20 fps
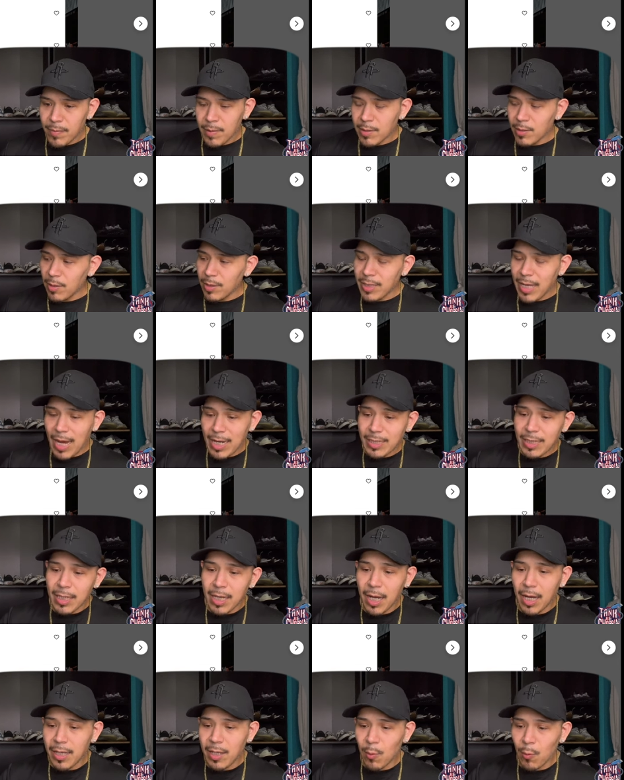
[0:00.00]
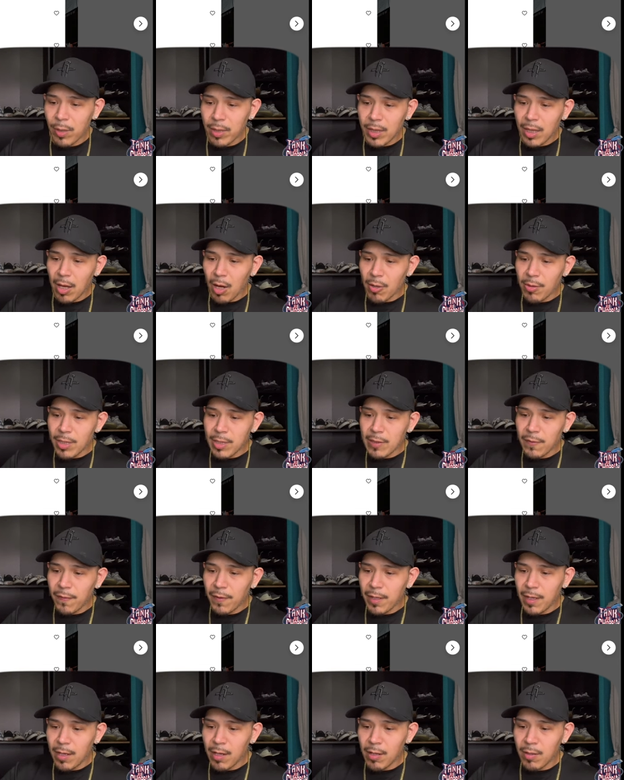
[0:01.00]
So he's actually cutting with it on this
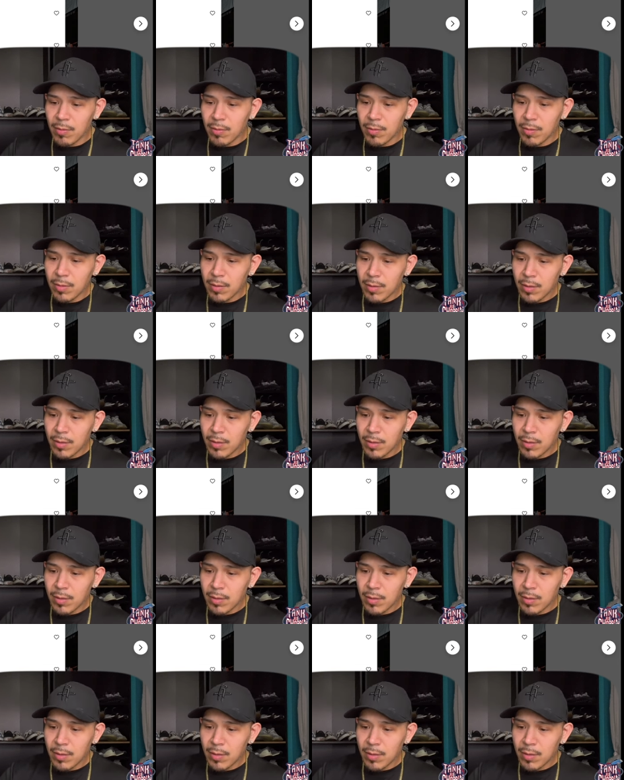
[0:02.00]
video.